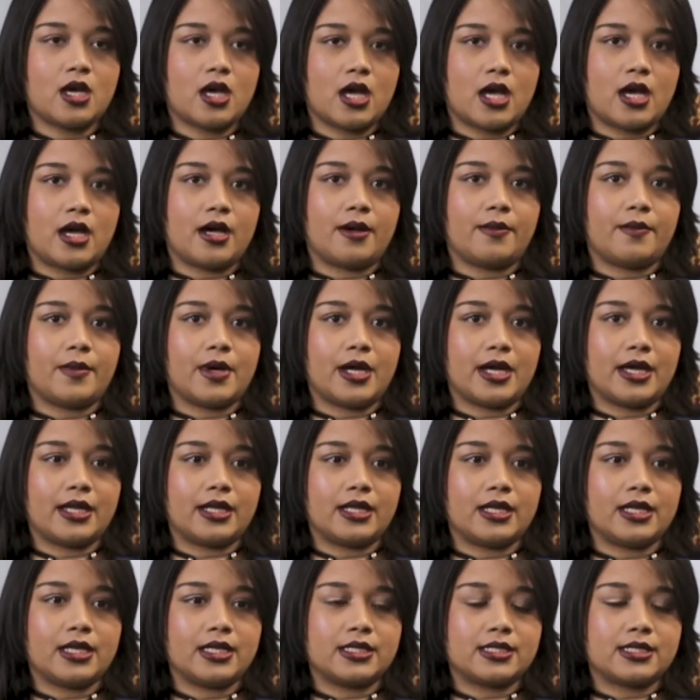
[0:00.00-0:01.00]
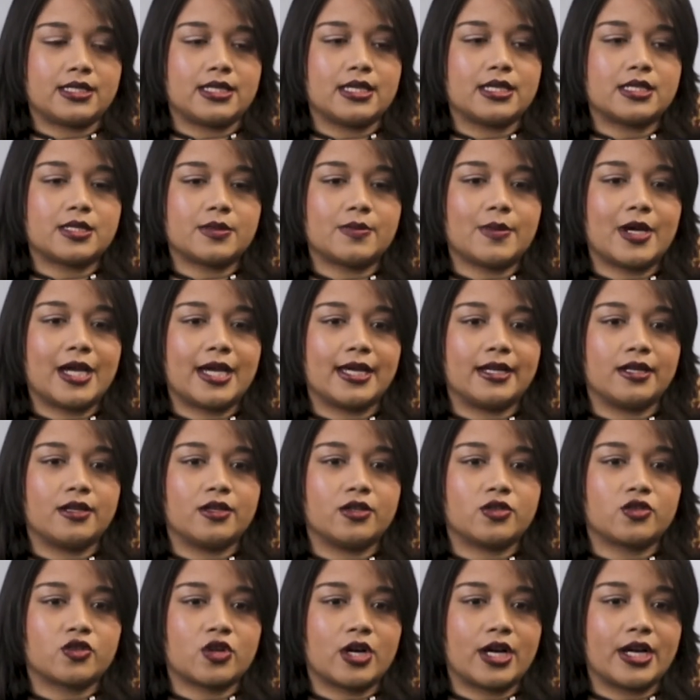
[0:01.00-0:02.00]
And it's this
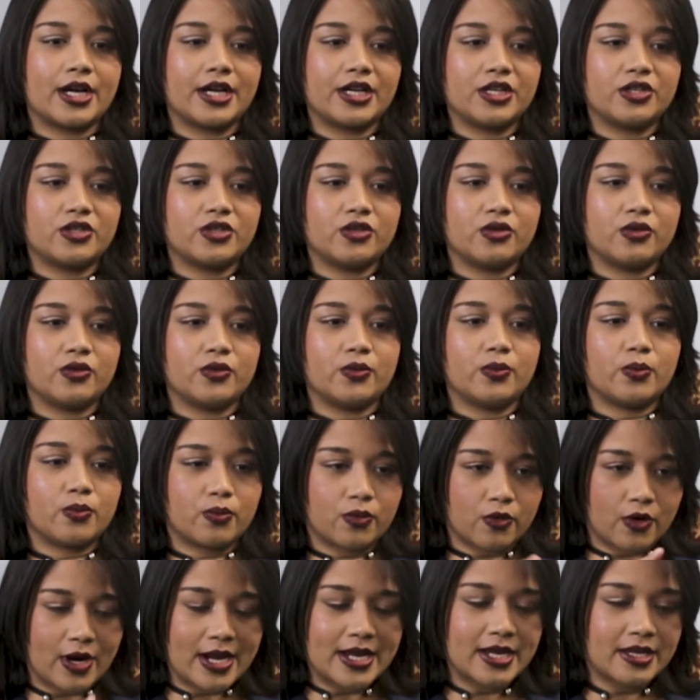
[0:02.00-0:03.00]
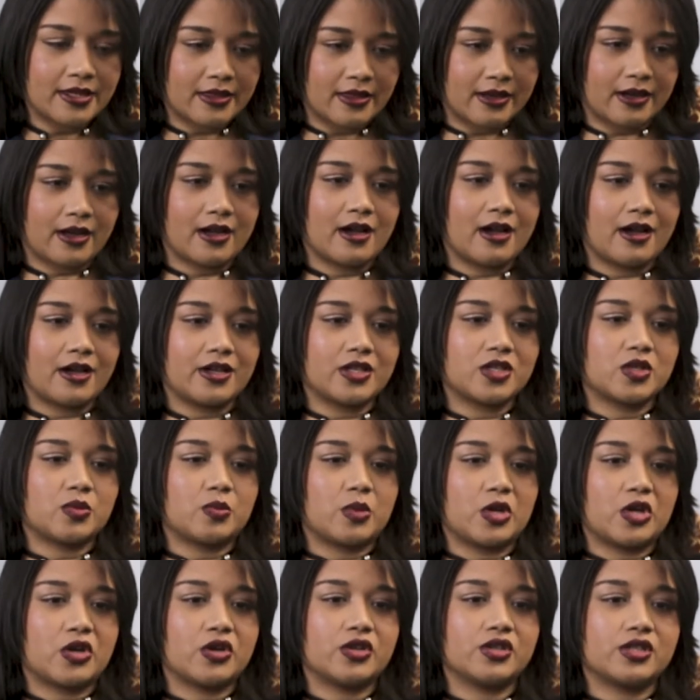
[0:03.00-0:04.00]
man trying to break the curse
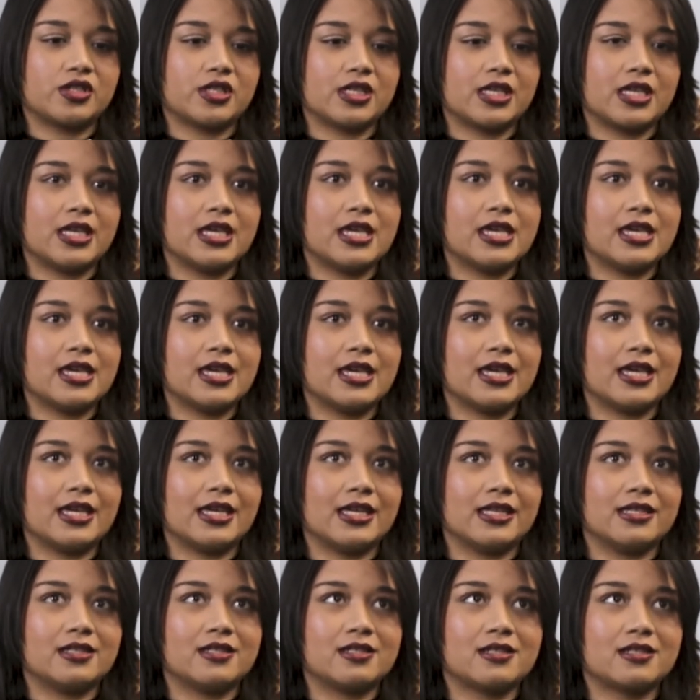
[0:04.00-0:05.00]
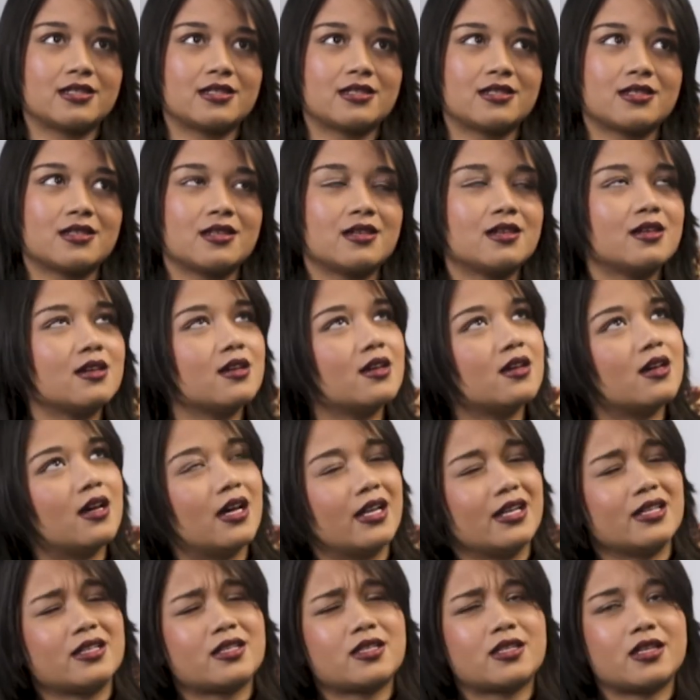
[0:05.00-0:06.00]
because he is,
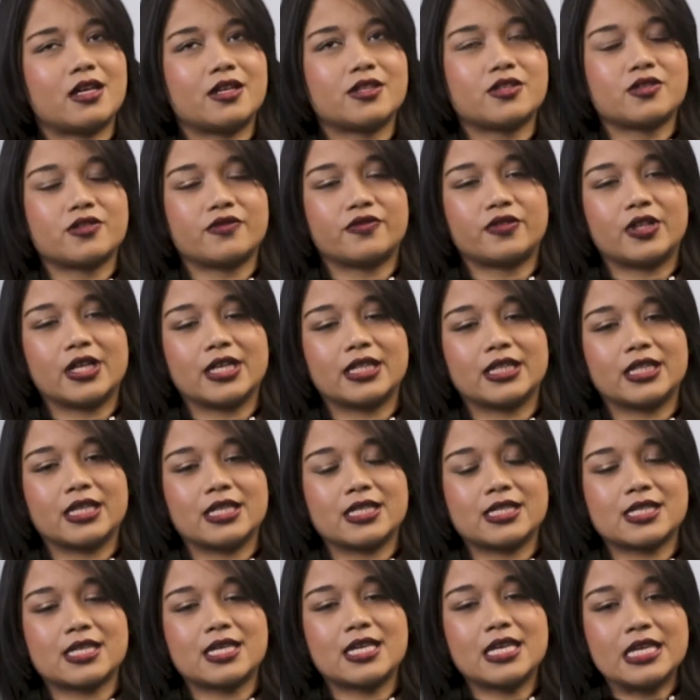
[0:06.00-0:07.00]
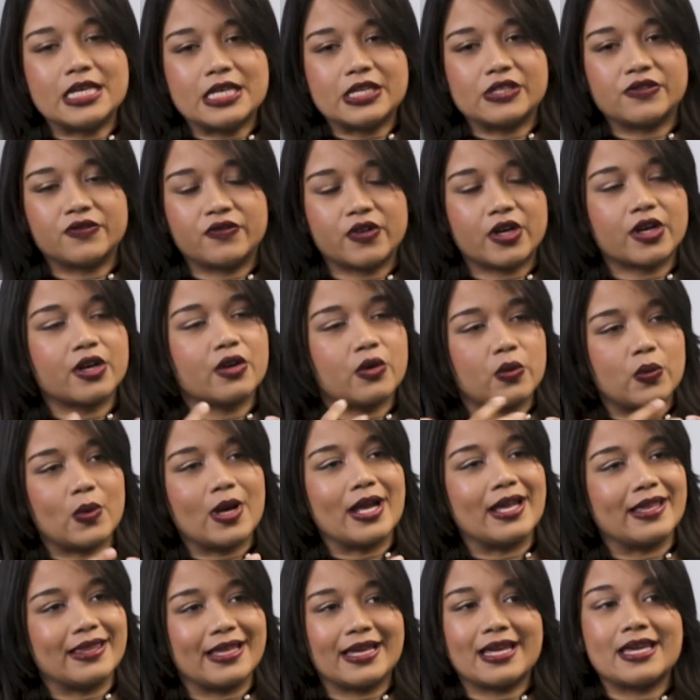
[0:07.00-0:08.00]
and it starts off like this, he is very
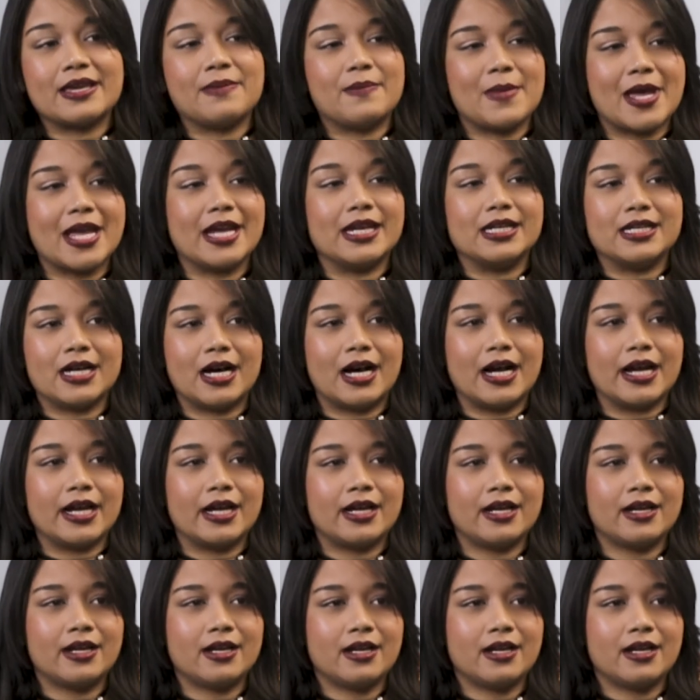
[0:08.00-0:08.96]
aware that he may die.